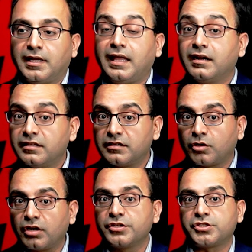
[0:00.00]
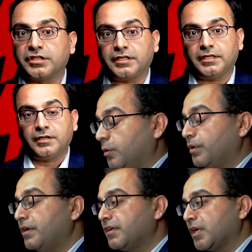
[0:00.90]
Another analogy
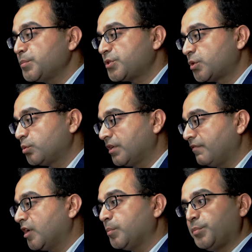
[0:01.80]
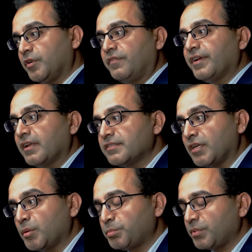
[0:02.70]
when it comes to giving a perfect
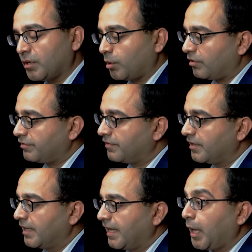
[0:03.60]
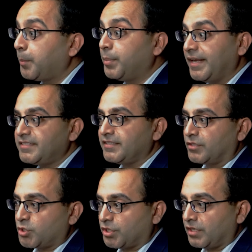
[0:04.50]
example of embracing
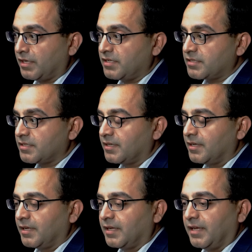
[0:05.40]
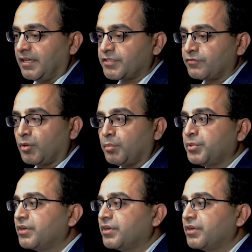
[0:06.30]
the change is from